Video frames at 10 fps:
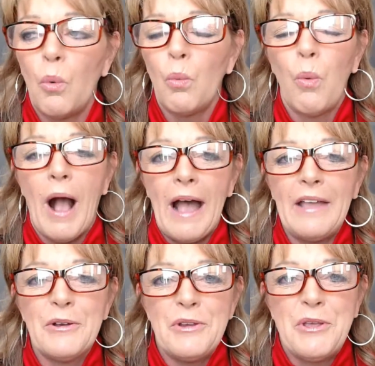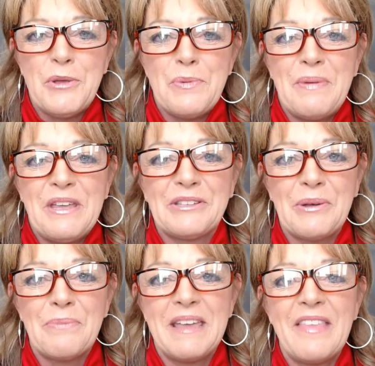Why are you being
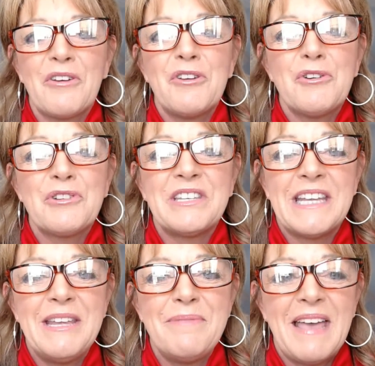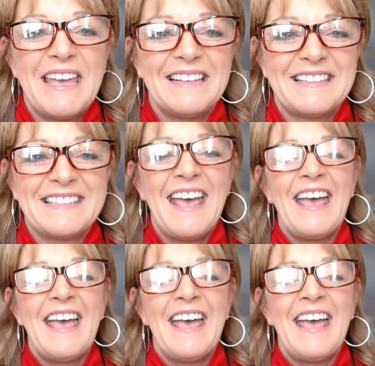so mean? They're your teammates.